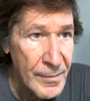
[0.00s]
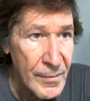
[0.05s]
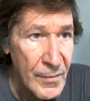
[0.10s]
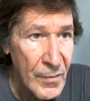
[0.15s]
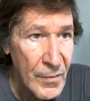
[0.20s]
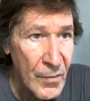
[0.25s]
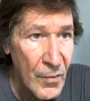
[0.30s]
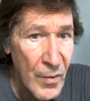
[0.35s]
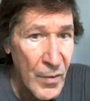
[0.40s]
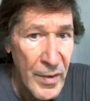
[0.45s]

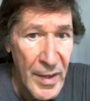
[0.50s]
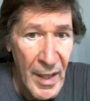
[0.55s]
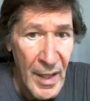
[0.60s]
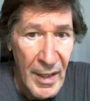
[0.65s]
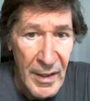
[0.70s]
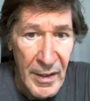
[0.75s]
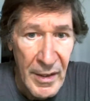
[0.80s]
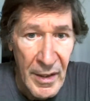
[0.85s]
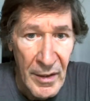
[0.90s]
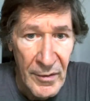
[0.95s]
with not
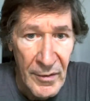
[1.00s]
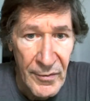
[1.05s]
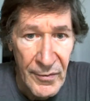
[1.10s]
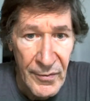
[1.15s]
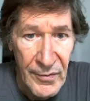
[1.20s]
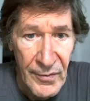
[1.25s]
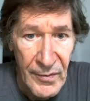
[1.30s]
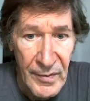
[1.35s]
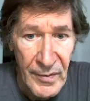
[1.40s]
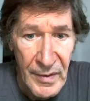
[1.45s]
enough
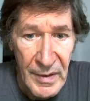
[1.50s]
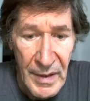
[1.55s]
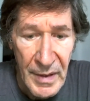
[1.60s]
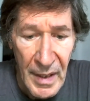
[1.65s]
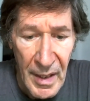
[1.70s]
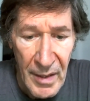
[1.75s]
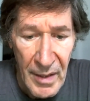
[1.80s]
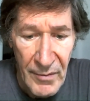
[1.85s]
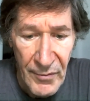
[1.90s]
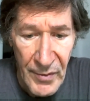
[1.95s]

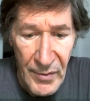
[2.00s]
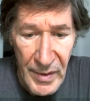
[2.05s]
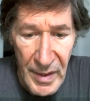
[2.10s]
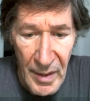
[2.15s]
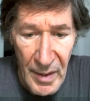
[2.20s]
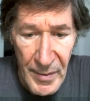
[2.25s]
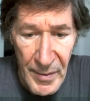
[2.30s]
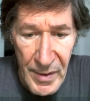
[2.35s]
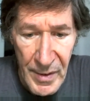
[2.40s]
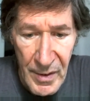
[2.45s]
time for the
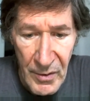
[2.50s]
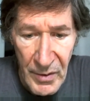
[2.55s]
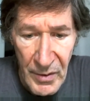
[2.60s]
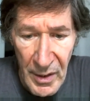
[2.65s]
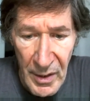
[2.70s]
episode.